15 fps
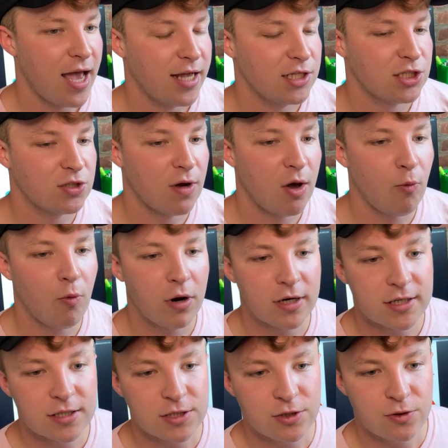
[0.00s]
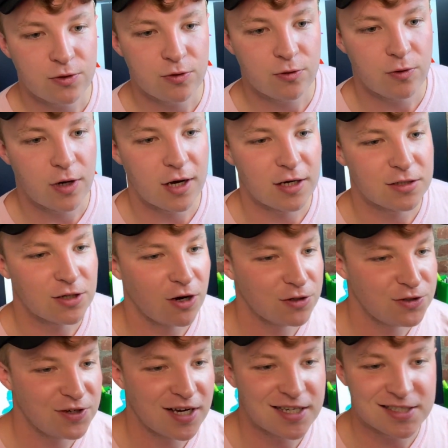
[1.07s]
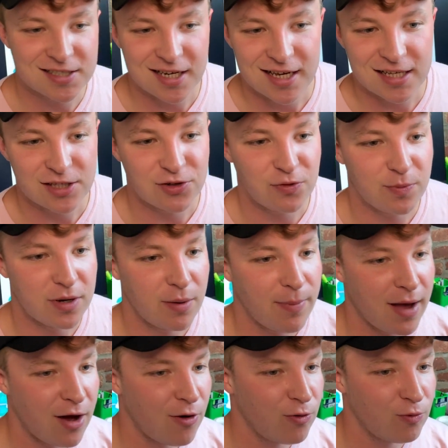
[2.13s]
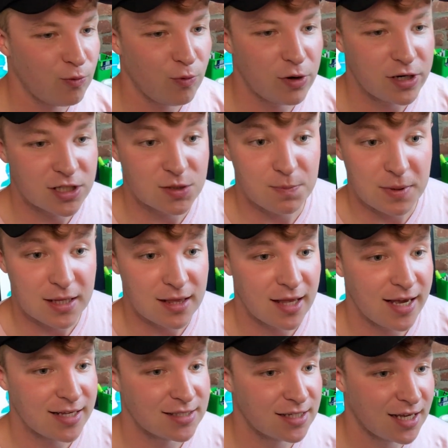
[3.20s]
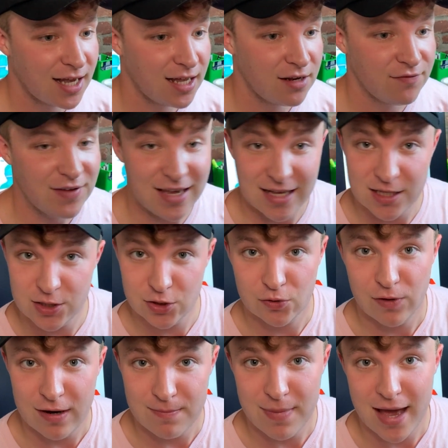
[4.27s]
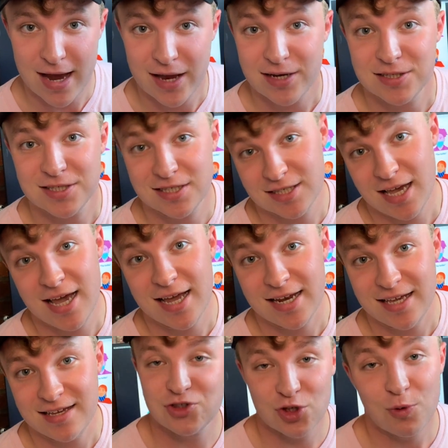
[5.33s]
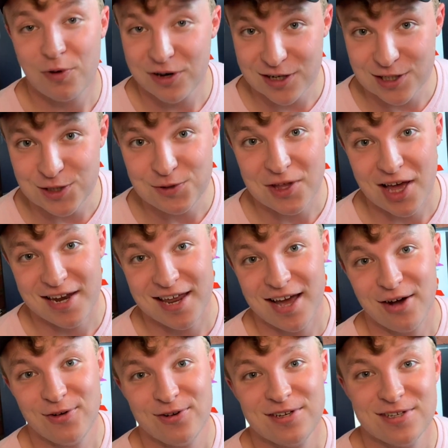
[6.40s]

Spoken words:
And so I wanted to talk to you guys today a little bit about what it's been like to kind of integrate back into society. So we're gonna do that now.